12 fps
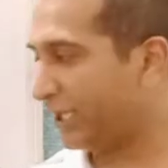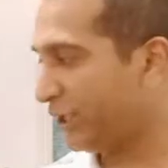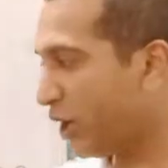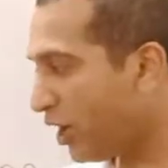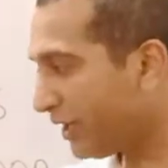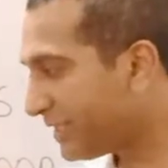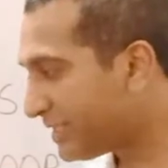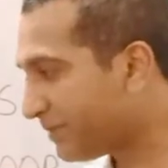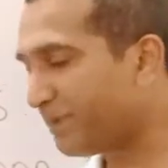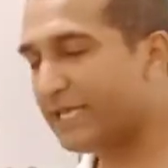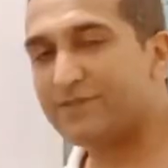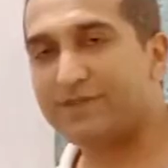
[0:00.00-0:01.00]
Yolk is
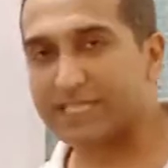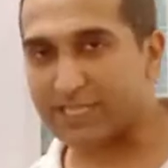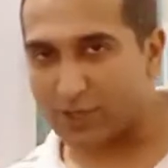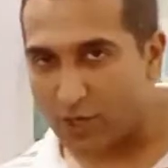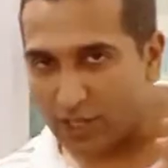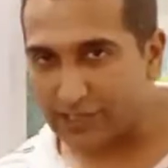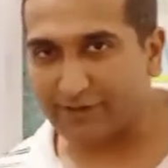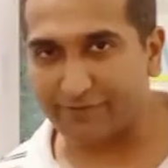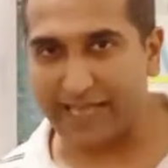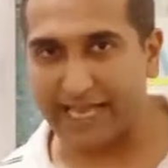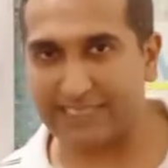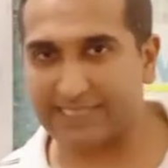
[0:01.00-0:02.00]
a place which has all the
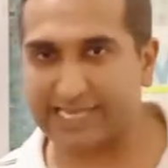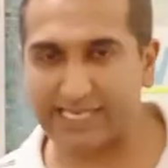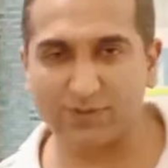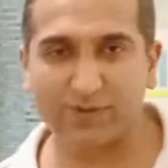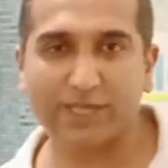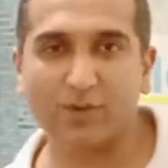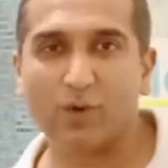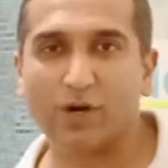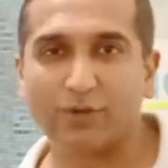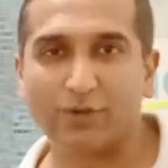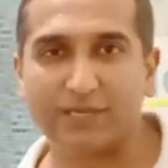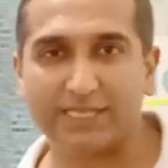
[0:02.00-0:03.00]
fats, that is why you
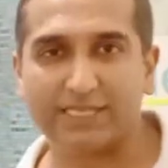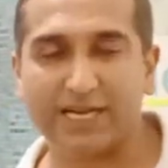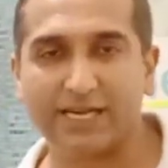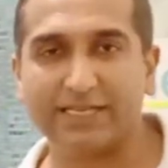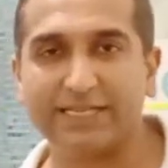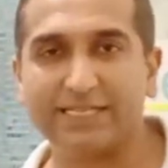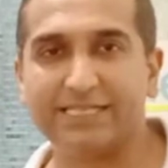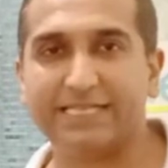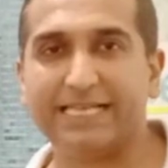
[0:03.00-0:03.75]
want to discard it.